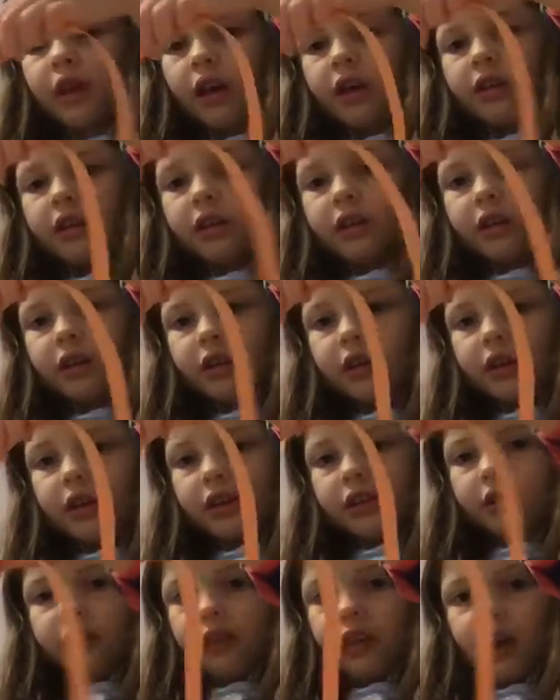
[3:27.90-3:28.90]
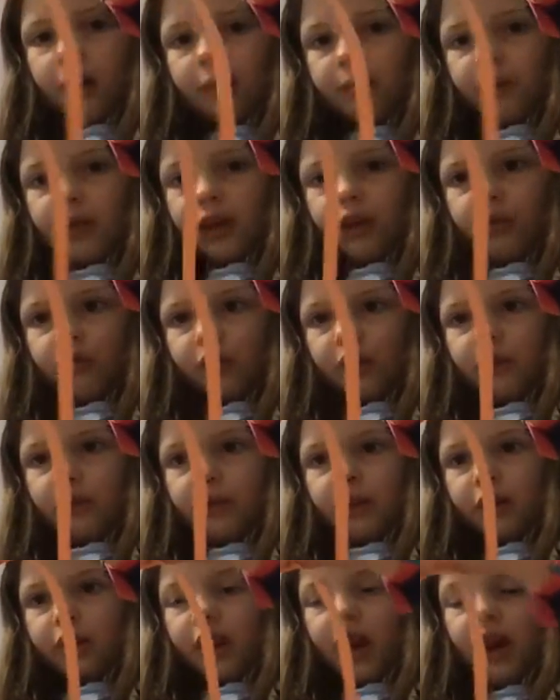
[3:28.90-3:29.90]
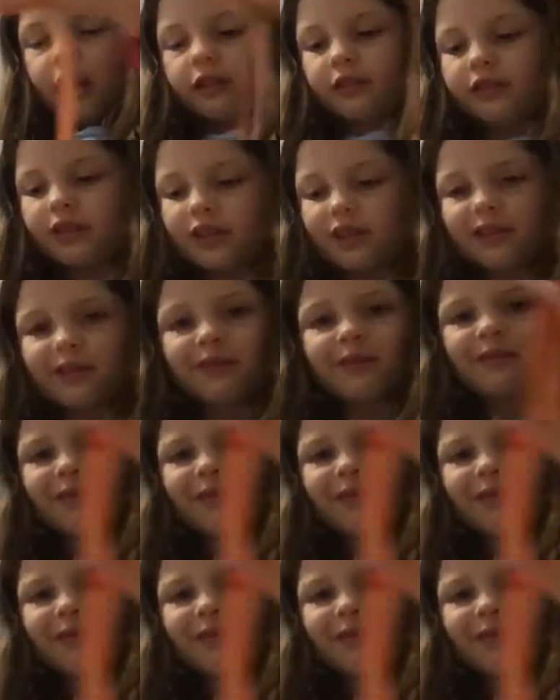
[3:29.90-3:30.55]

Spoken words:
I think it's not bigger than me yet.